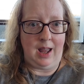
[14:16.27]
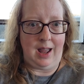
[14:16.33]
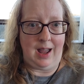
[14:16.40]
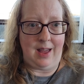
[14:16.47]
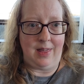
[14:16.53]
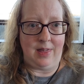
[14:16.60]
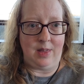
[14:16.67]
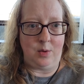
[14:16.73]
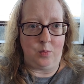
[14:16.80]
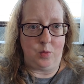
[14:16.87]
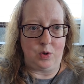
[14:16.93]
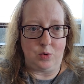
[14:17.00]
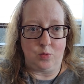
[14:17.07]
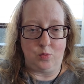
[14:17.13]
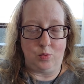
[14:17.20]
and
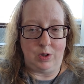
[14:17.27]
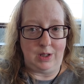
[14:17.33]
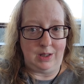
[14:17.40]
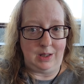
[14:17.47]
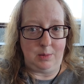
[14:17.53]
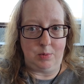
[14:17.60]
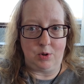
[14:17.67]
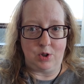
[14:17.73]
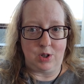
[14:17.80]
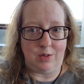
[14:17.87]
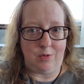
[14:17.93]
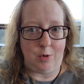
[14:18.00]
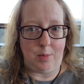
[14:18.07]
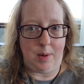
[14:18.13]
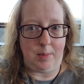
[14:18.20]
was really pushing
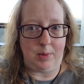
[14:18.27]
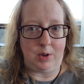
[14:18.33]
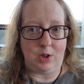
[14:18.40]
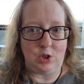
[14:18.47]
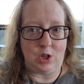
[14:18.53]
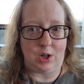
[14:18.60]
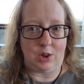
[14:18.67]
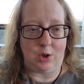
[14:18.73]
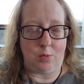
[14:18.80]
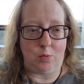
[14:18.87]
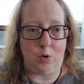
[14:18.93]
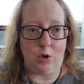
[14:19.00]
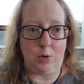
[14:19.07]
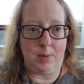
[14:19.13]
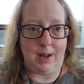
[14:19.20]
for people to check their
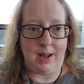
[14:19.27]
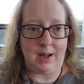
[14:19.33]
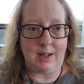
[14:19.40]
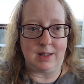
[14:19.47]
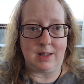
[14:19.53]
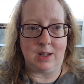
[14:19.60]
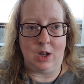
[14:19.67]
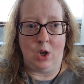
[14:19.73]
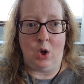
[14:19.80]
roller bags.